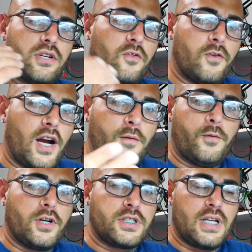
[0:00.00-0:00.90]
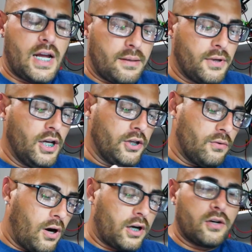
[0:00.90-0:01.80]
your very first time,
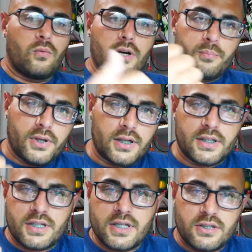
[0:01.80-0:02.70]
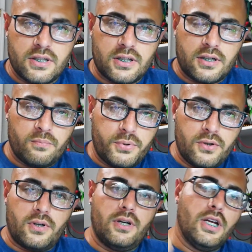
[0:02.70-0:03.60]
you are going to want to plug this into the
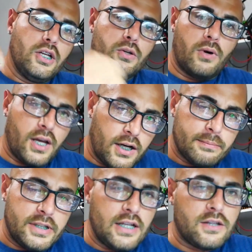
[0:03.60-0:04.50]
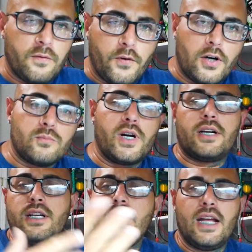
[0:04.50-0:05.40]
computer. You want to update the
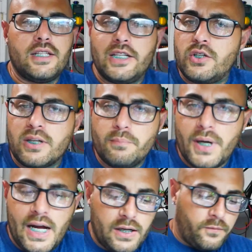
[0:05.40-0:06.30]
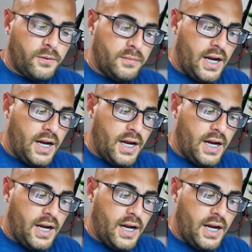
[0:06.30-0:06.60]
firmware and then you can bind from